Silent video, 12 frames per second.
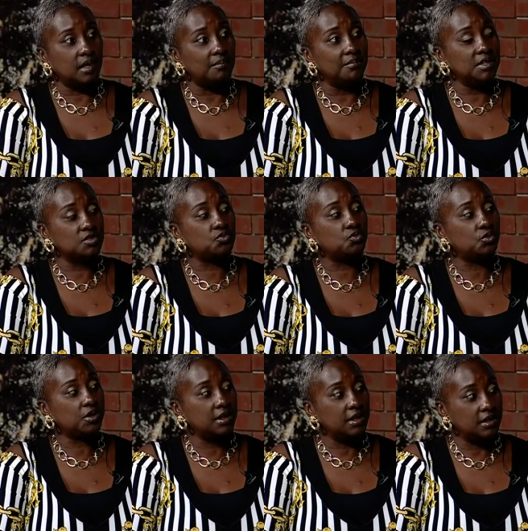a
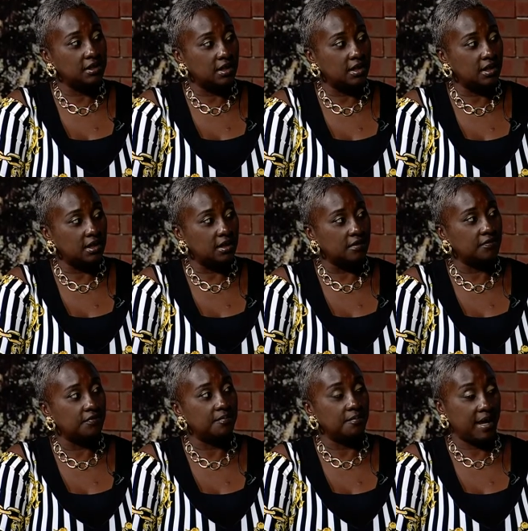misread of
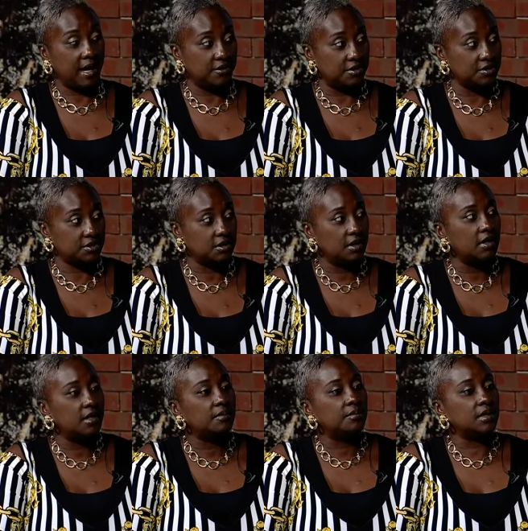marriage
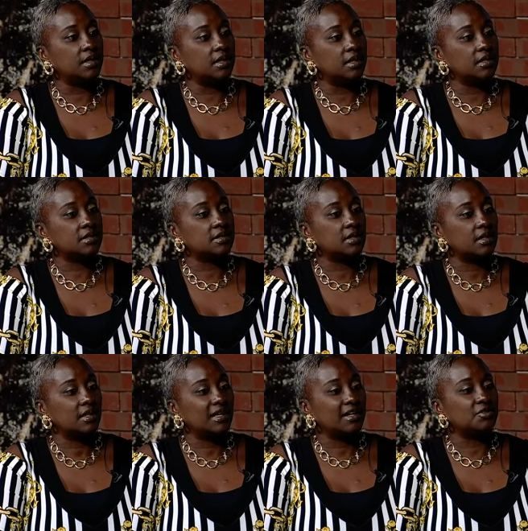because
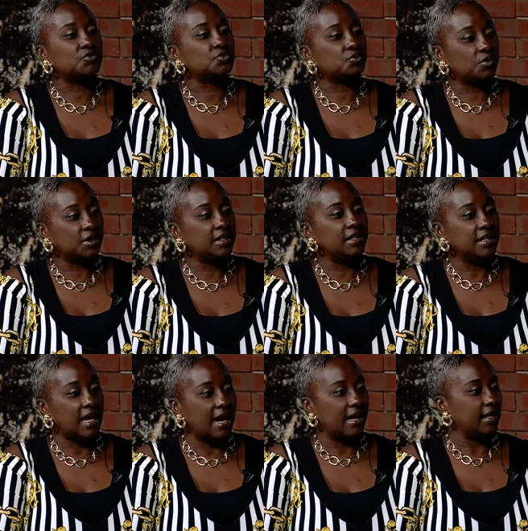it's really
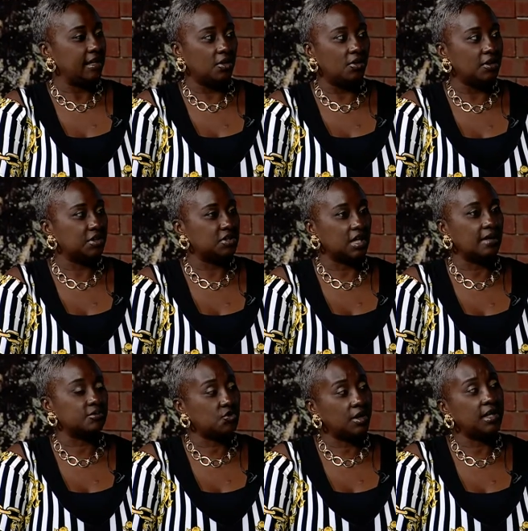not an on the job
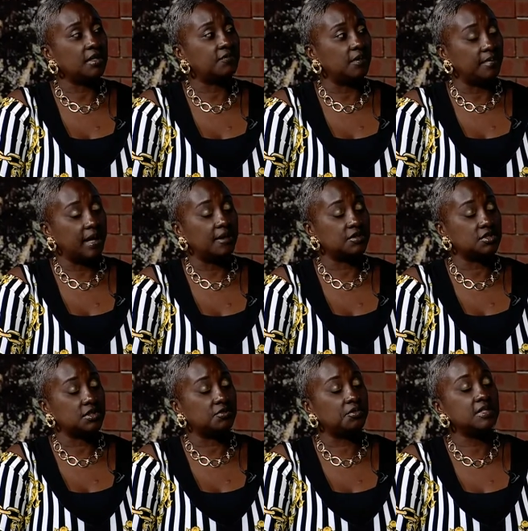training for marriage.
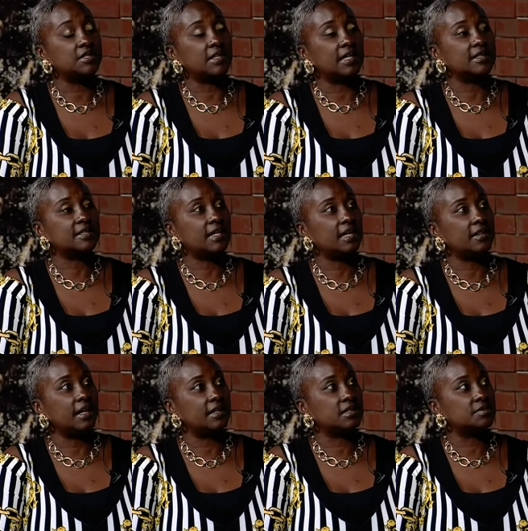And the reason I say
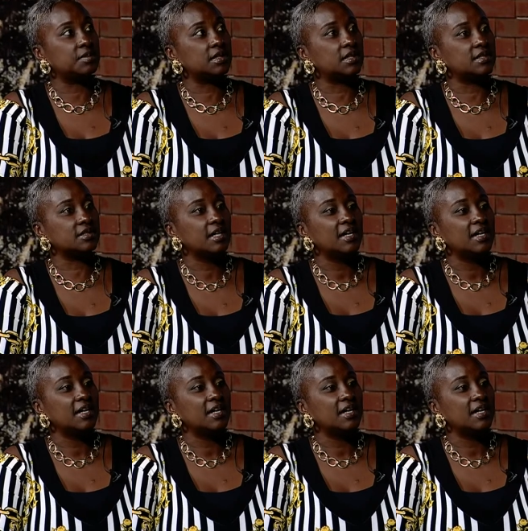that is because